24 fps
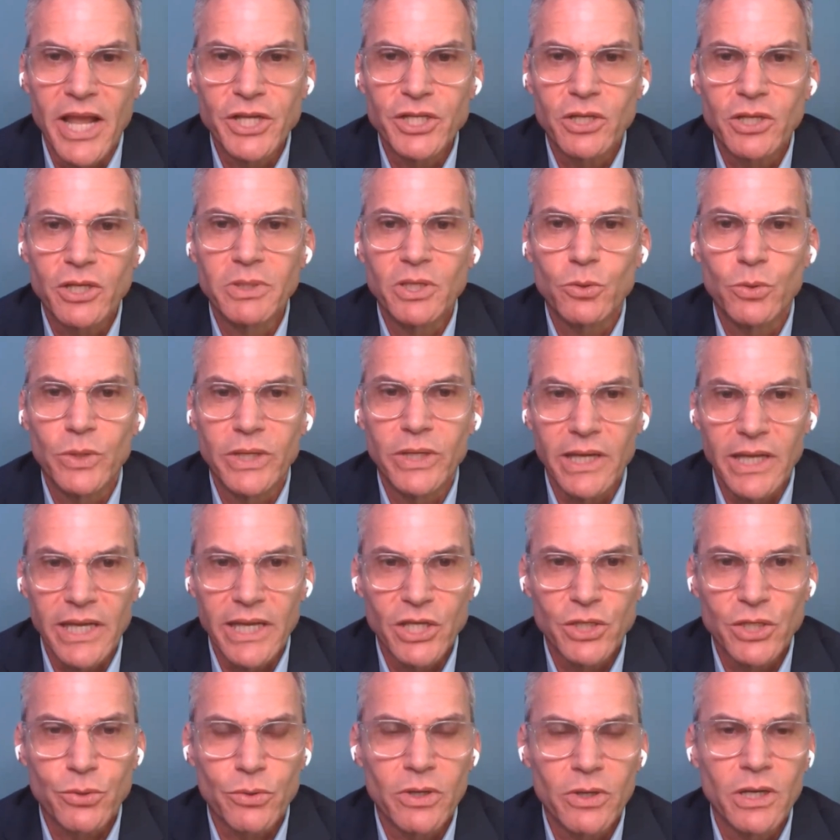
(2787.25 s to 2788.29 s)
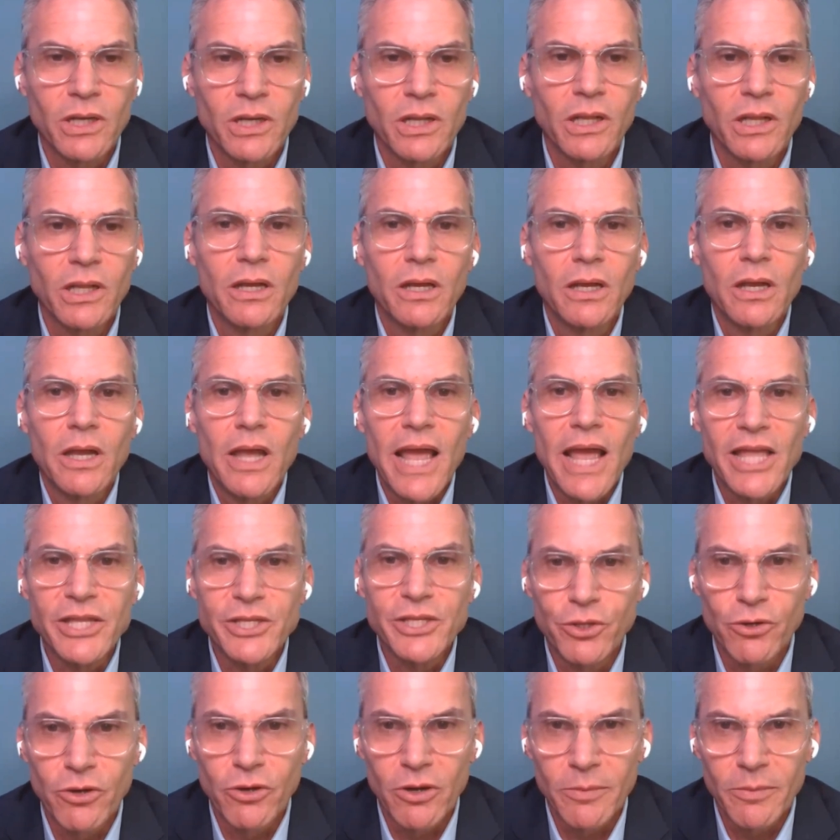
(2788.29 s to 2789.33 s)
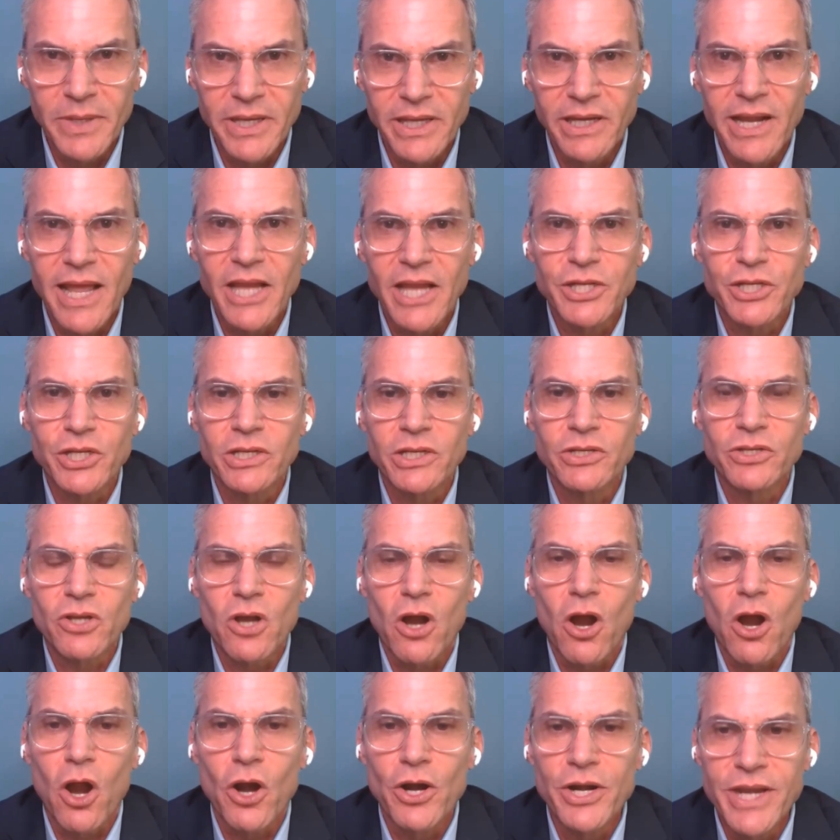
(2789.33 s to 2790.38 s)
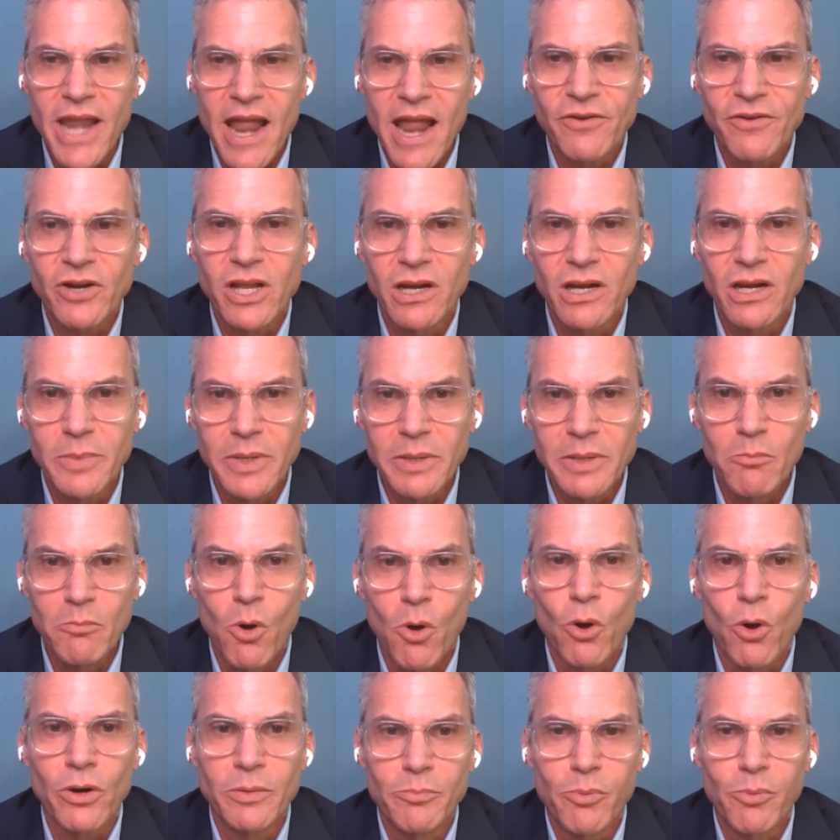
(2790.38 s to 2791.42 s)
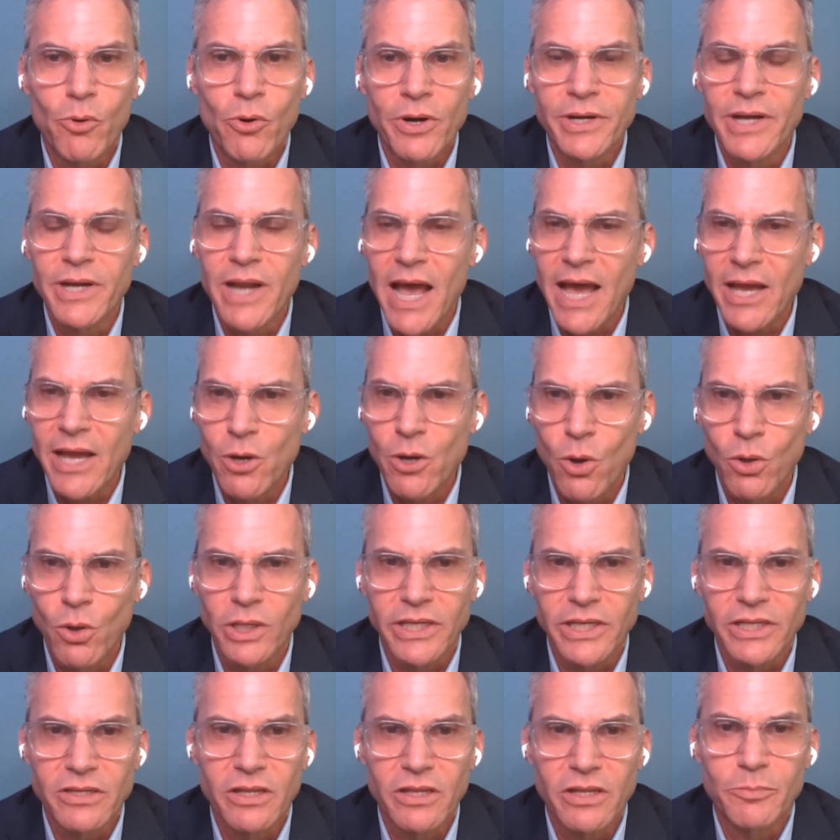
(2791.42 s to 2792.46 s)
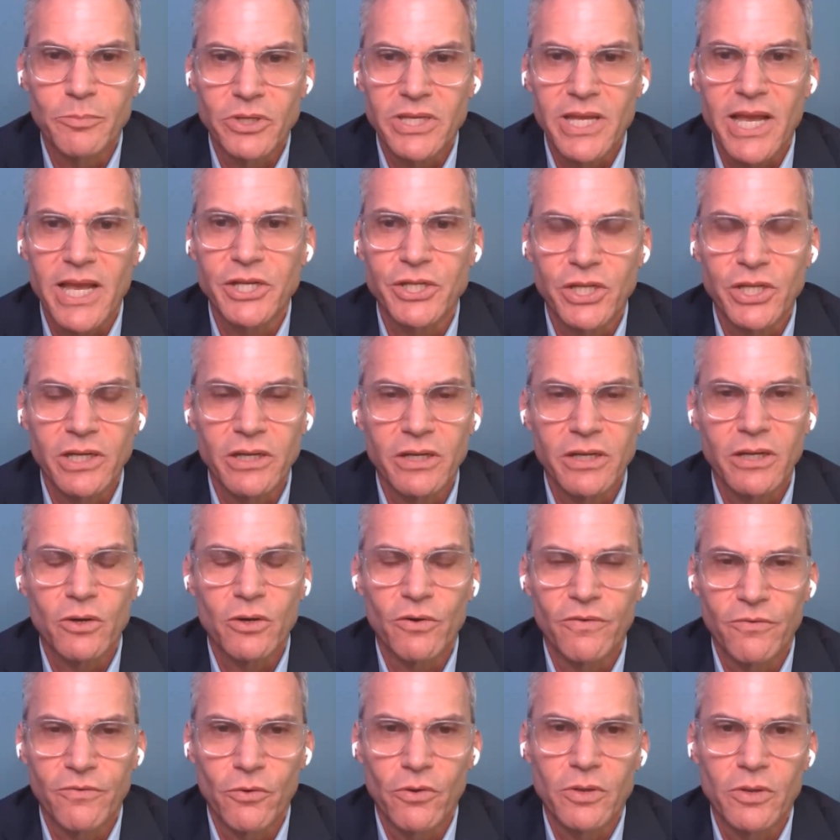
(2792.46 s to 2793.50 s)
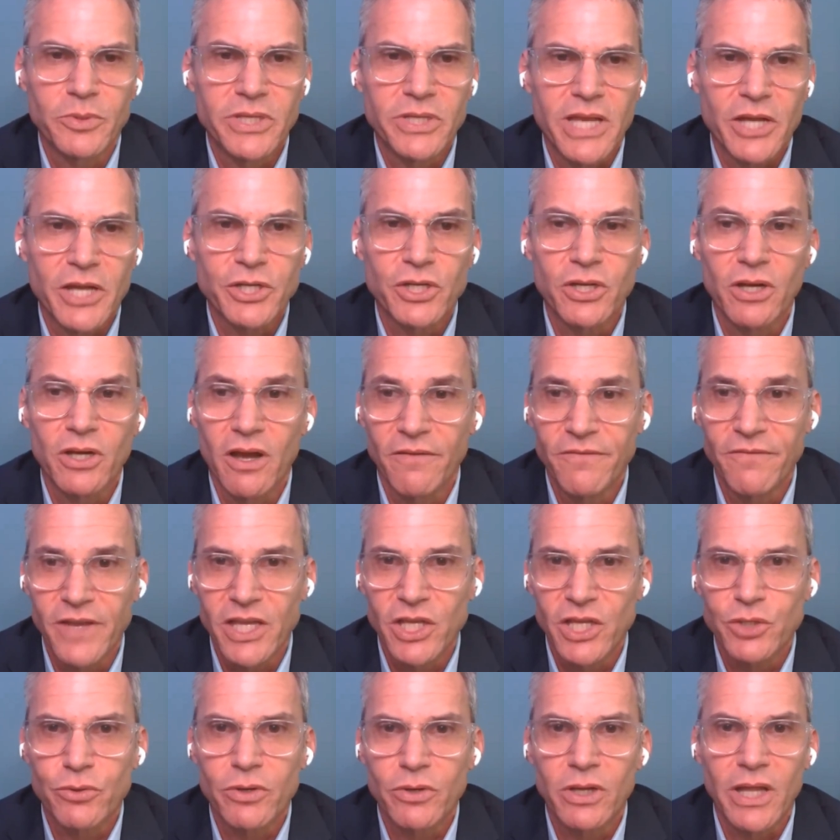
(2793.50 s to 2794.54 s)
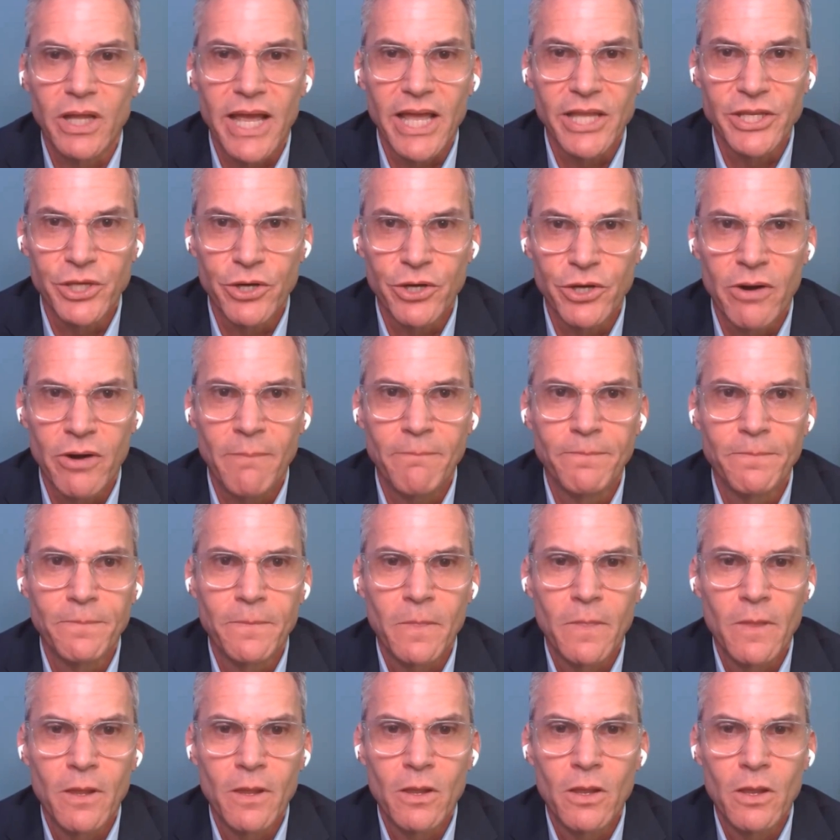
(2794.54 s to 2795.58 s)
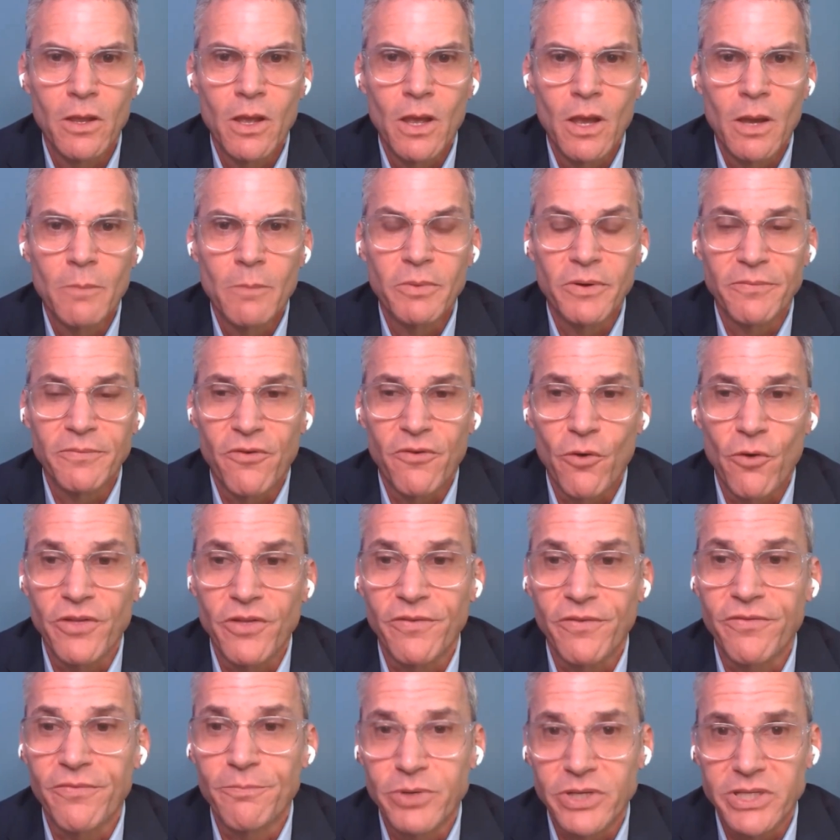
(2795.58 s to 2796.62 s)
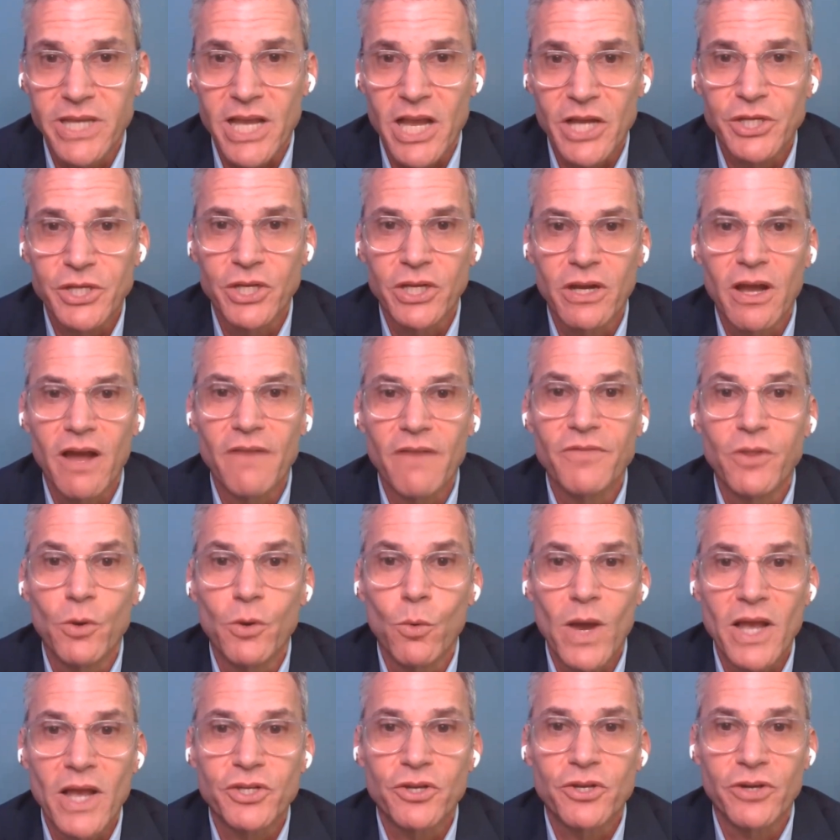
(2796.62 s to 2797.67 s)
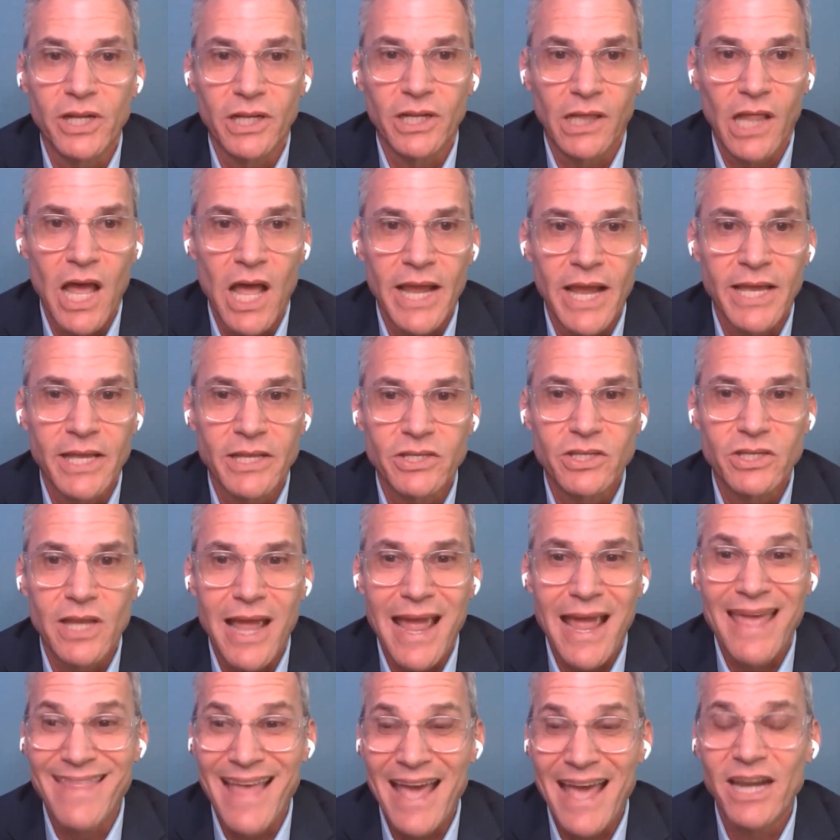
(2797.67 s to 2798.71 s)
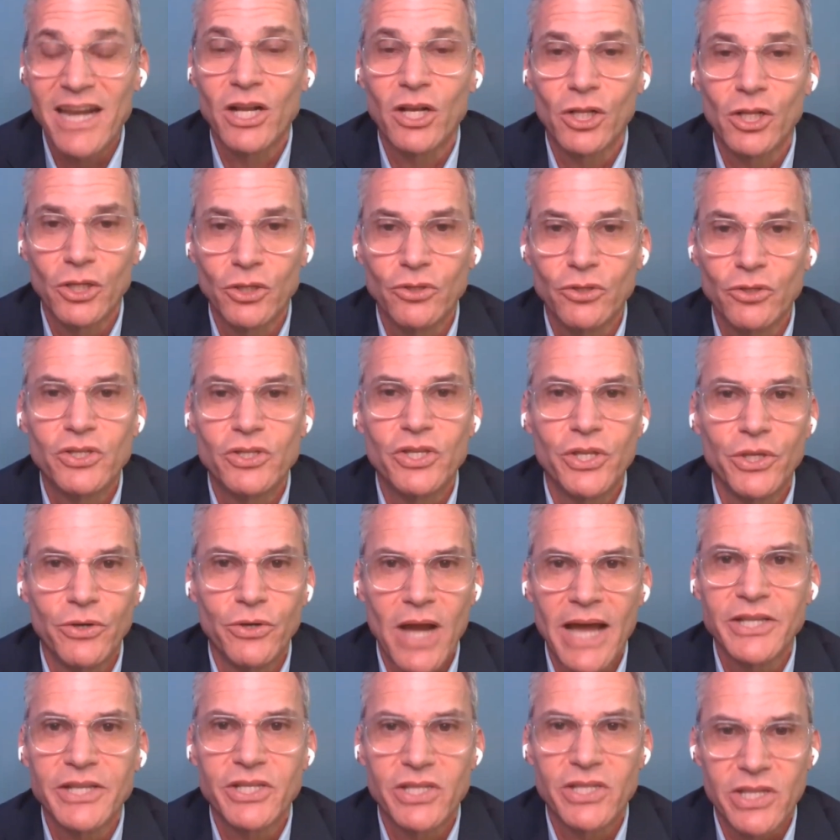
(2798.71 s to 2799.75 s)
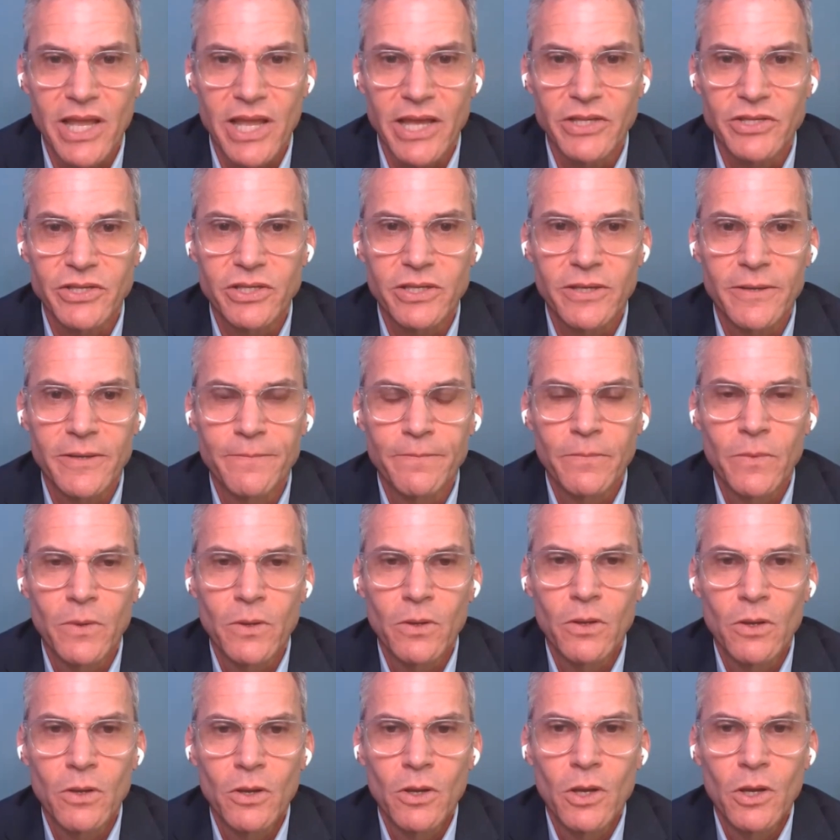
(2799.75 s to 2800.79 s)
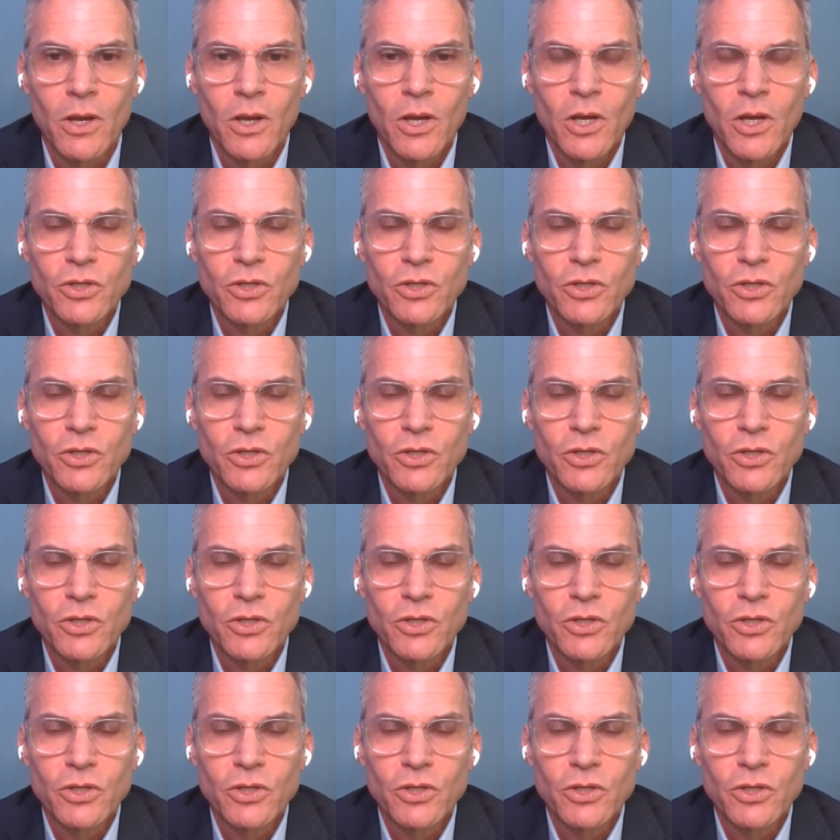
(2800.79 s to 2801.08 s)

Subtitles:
The coordination between Israel and European nations are never going to be more important, not only to the protection or for the protection of Israel and Europe, but for the protection of the Western Alliance, and that includes the United States.